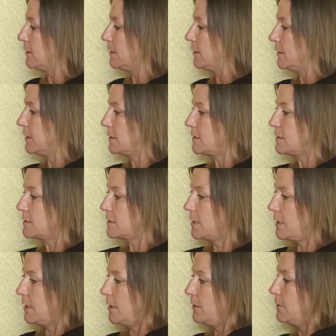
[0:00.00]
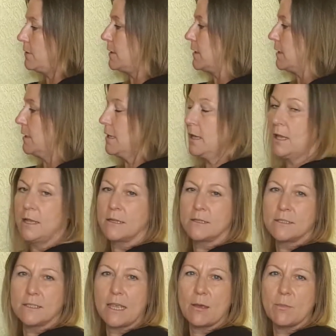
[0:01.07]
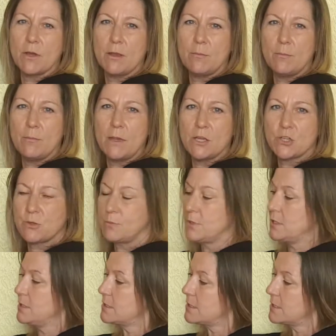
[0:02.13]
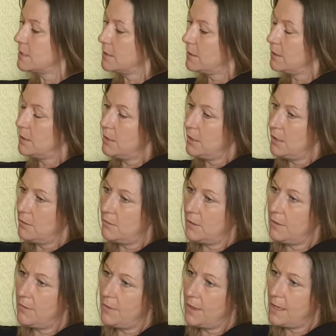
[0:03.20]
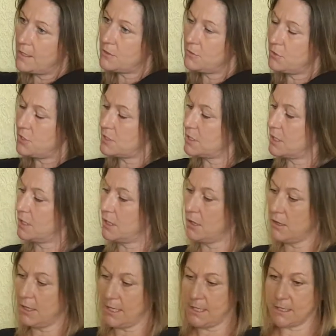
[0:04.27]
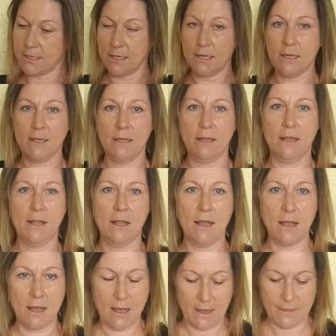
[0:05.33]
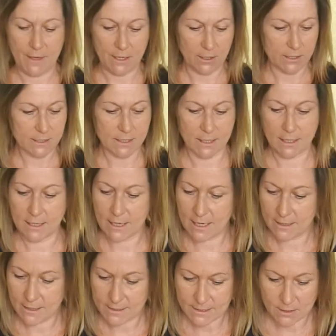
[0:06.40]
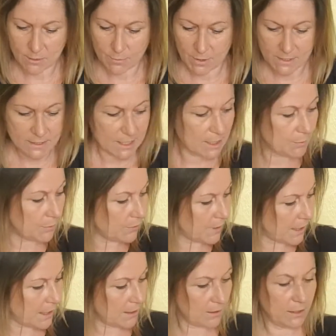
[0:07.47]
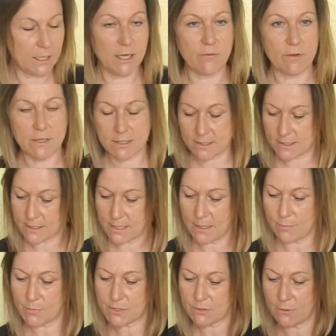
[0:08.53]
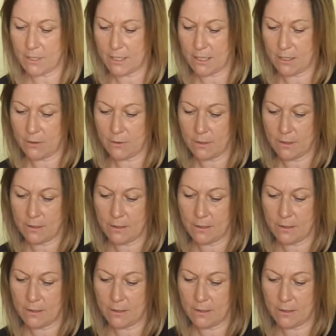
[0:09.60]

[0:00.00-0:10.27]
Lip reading: like so to get my measurement around there. So it's just a guide. And then I'm just going to lay that down on my table there. I'm going to give it a snip so I know